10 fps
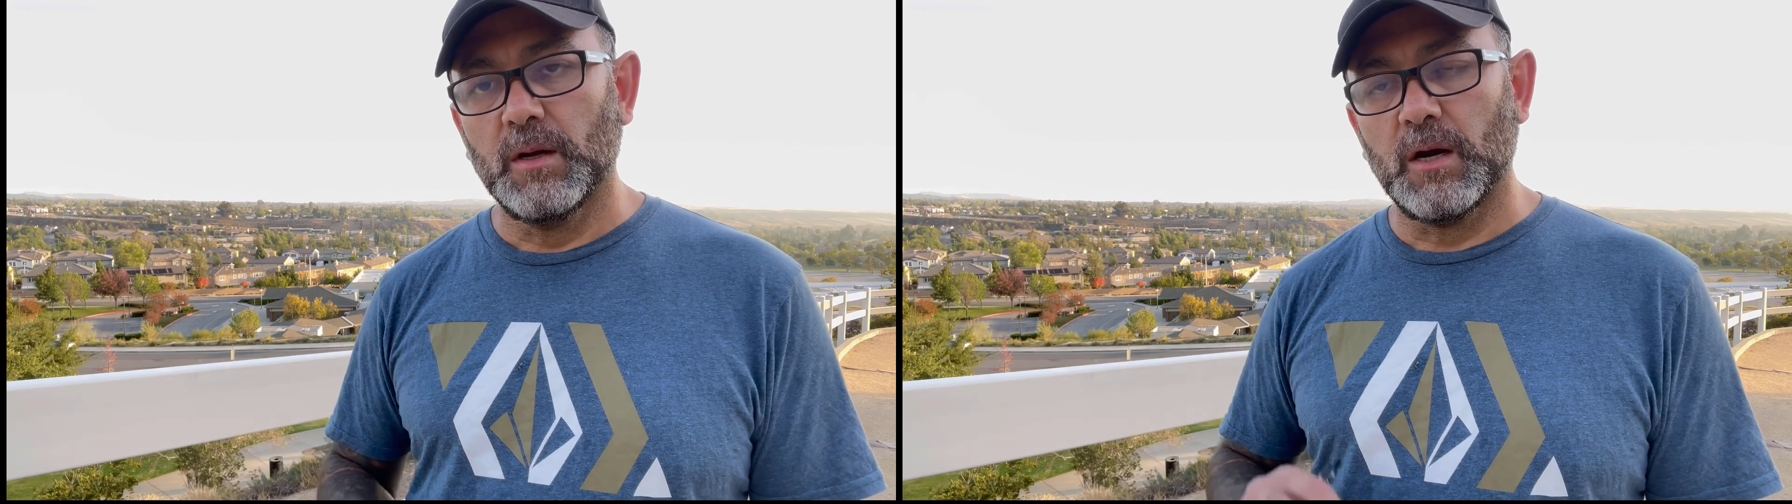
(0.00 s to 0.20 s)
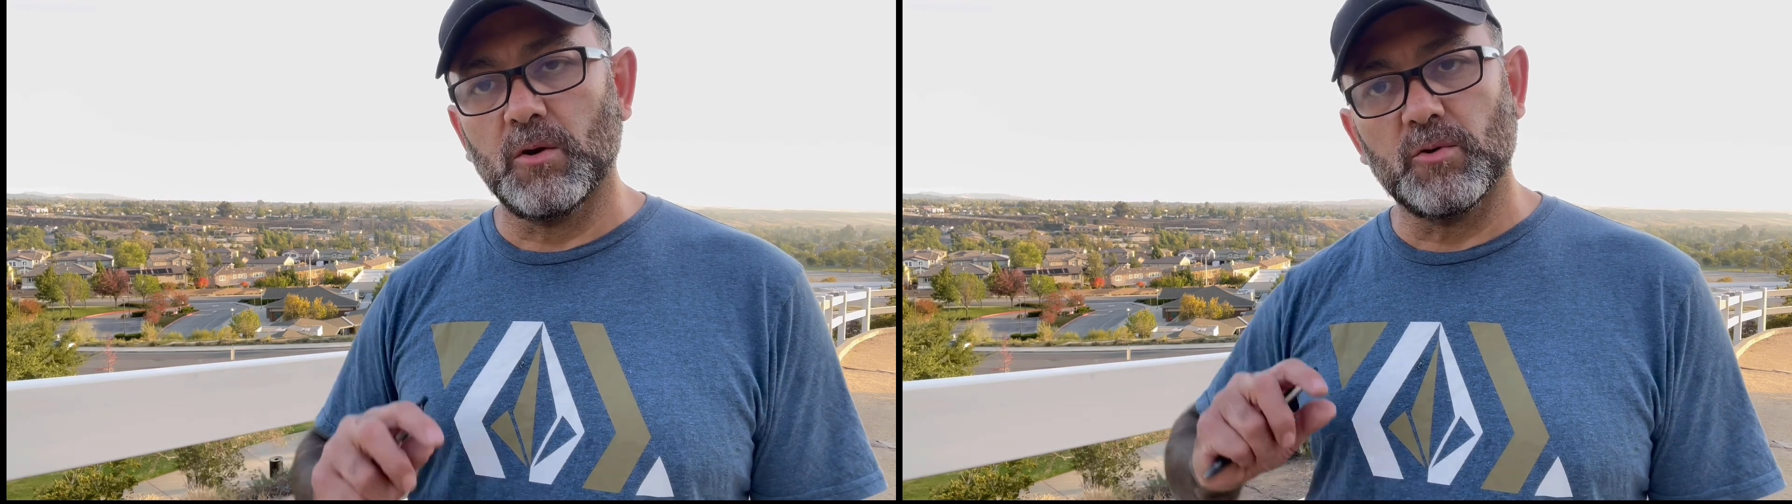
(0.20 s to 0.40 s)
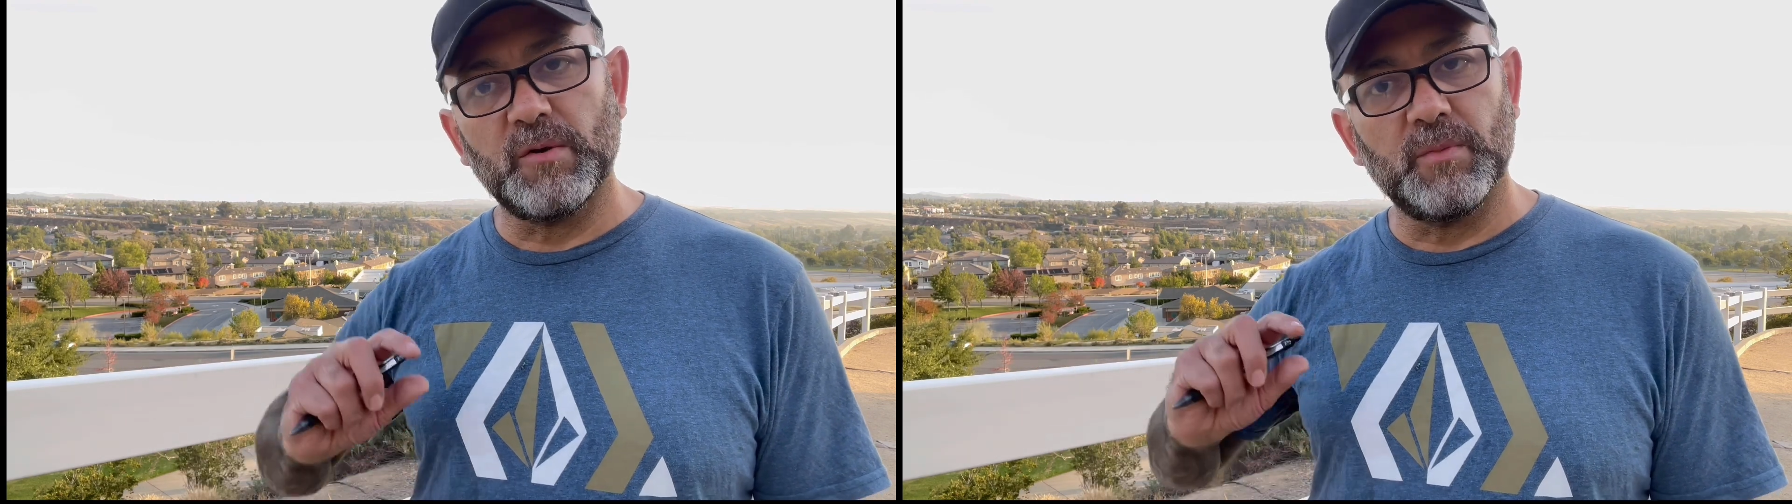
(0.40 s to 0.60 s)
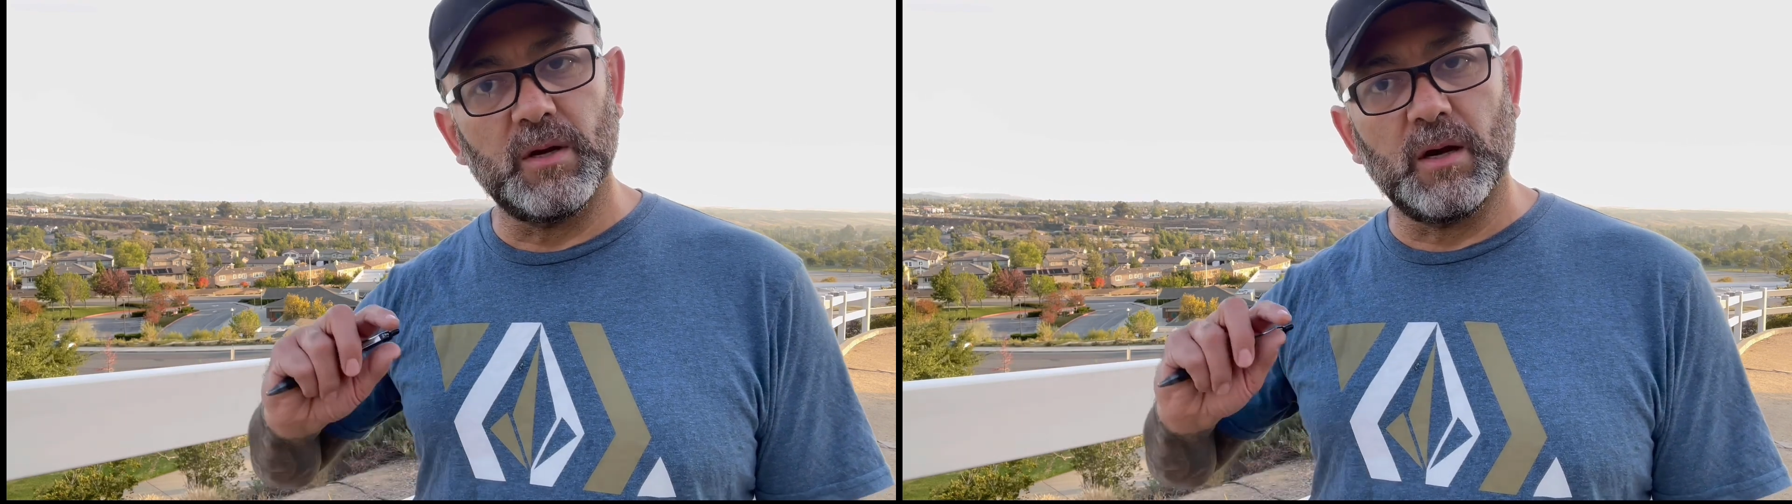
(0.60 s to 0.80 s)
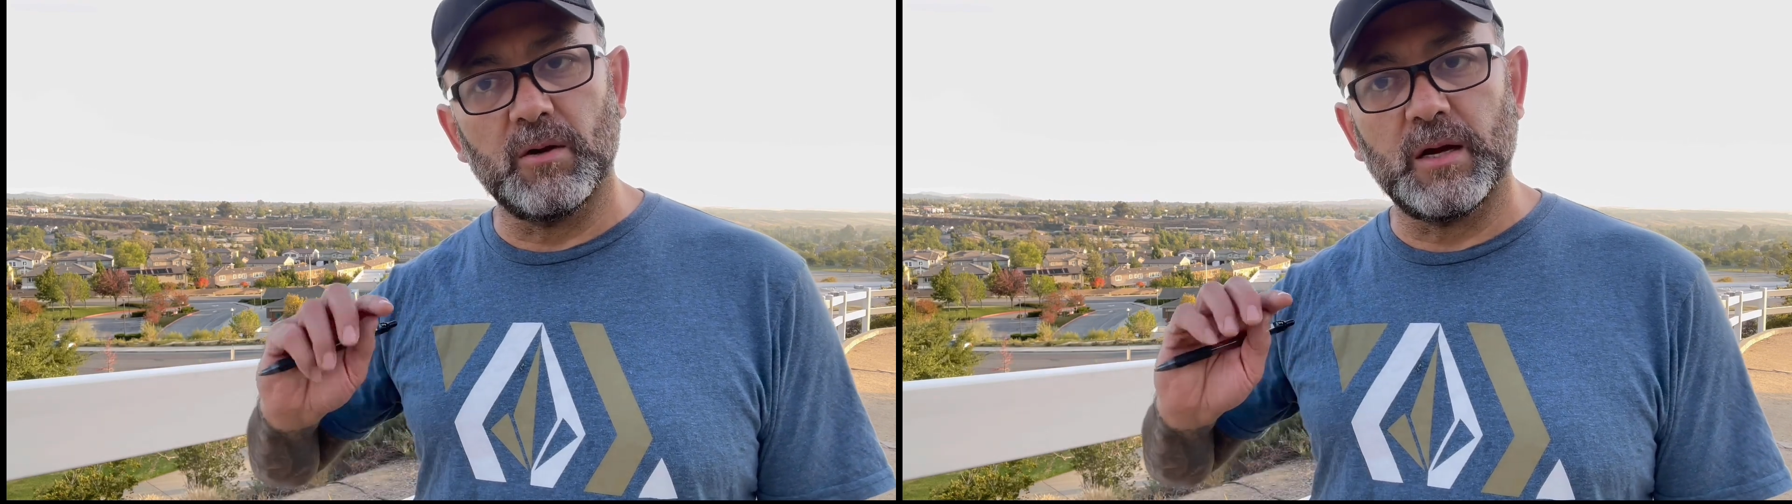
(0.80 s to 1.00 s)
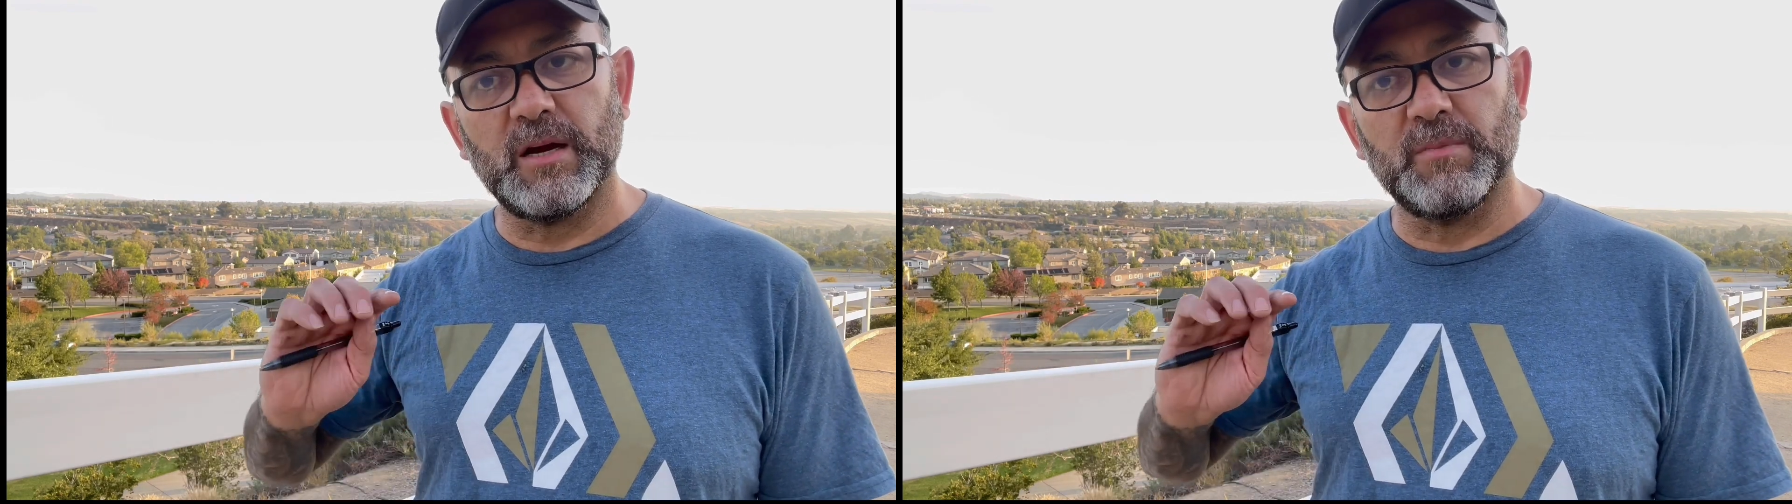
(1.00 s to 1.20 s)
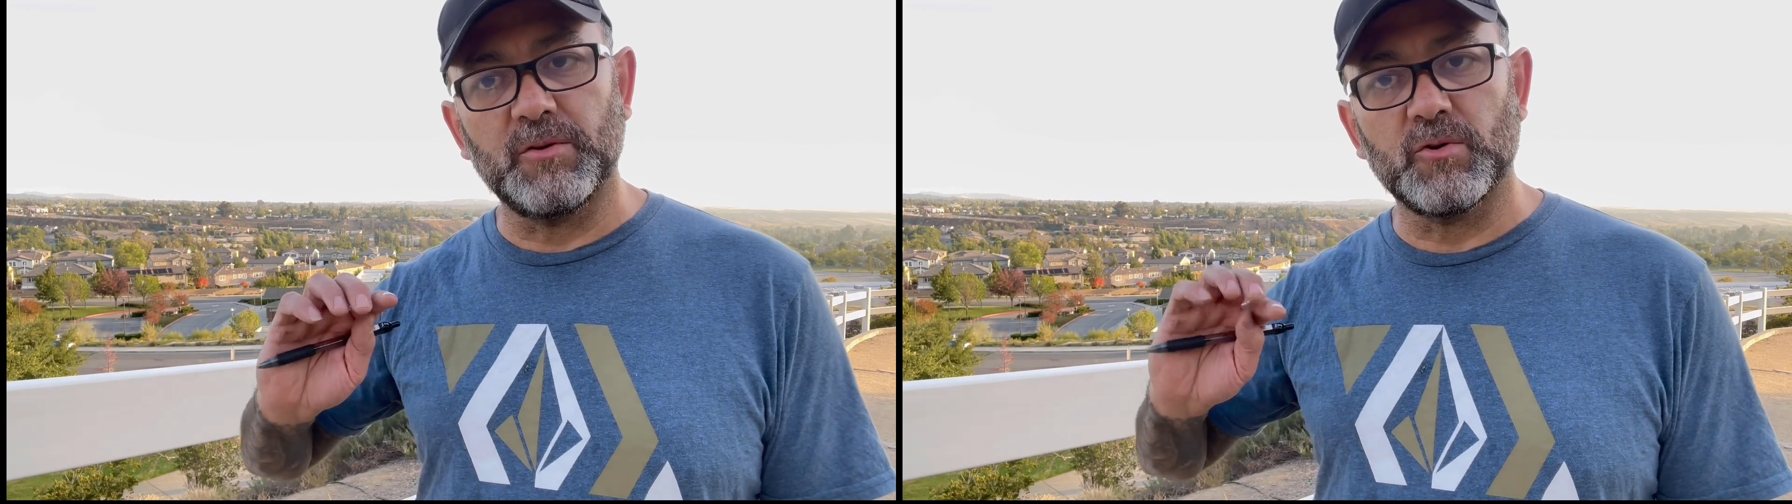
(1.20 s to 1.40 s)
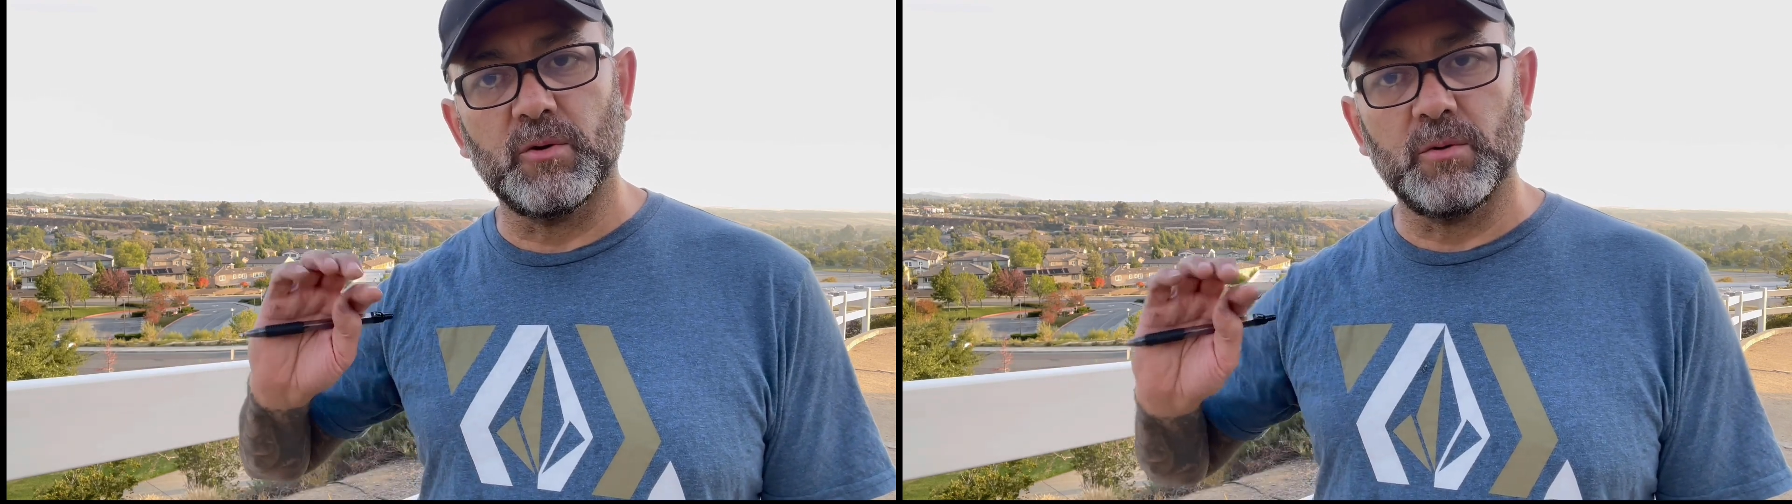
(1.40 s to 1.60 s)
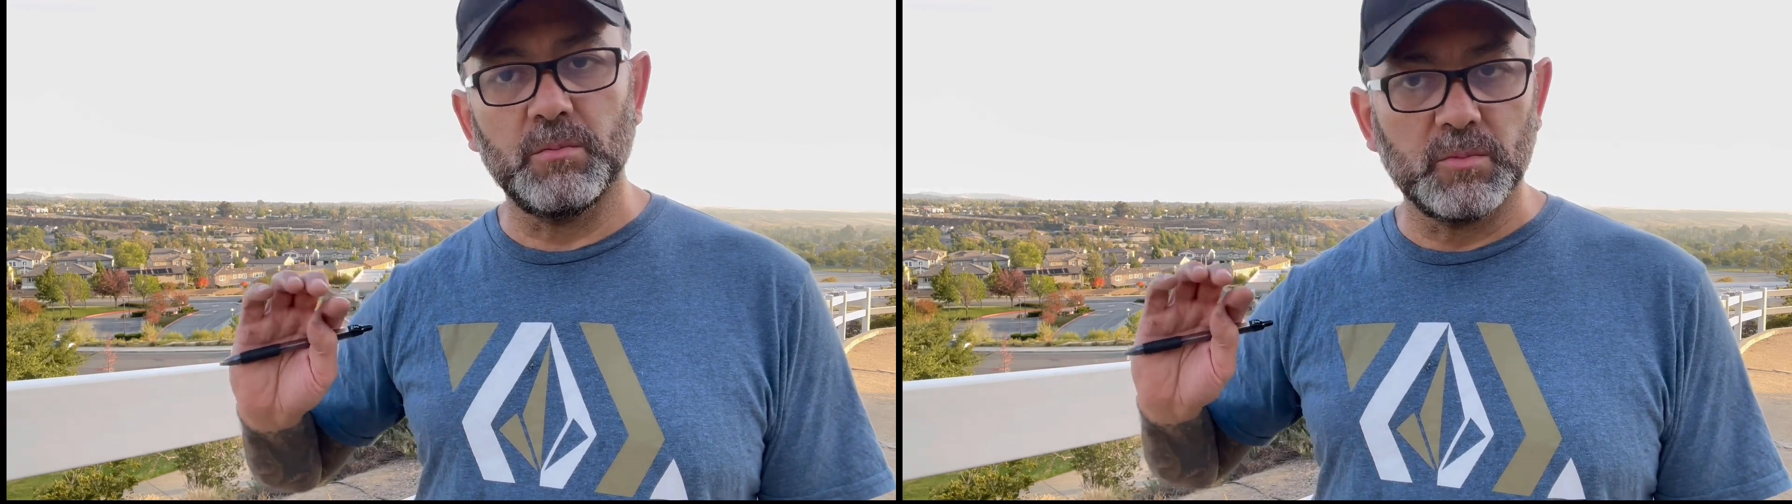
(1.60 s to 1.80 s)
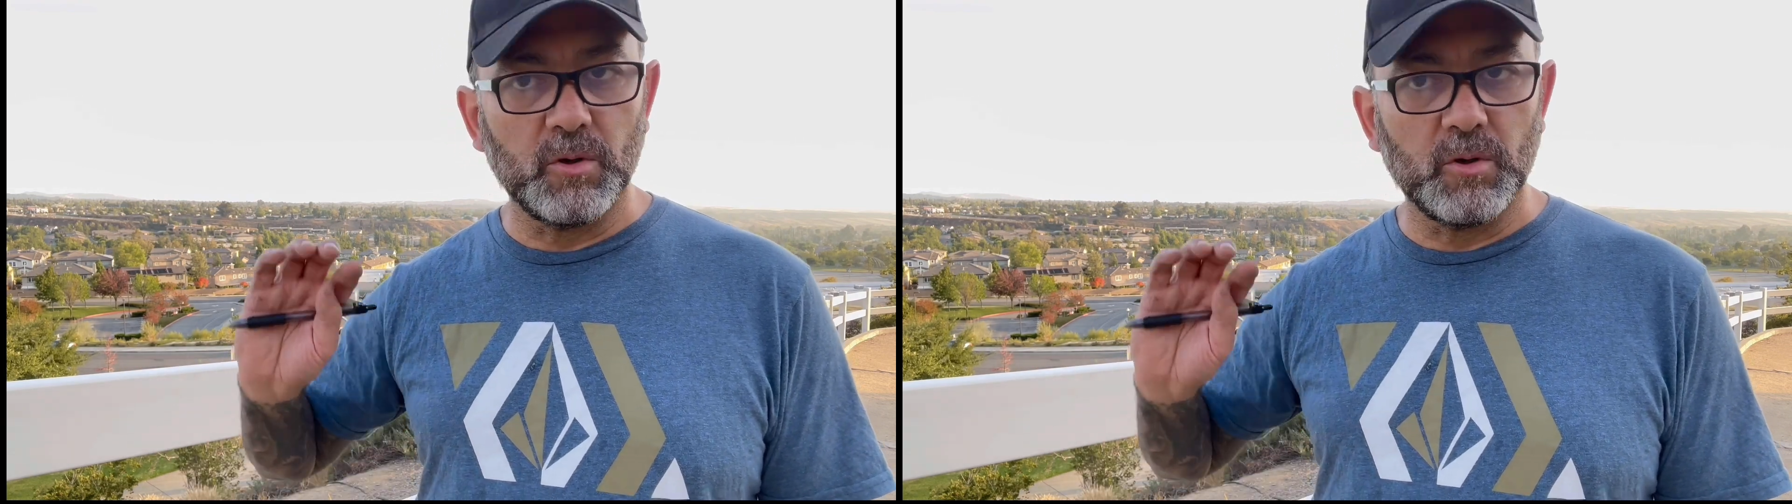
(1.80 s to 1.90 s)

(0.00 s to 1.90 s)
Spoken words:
I'm going to have my drone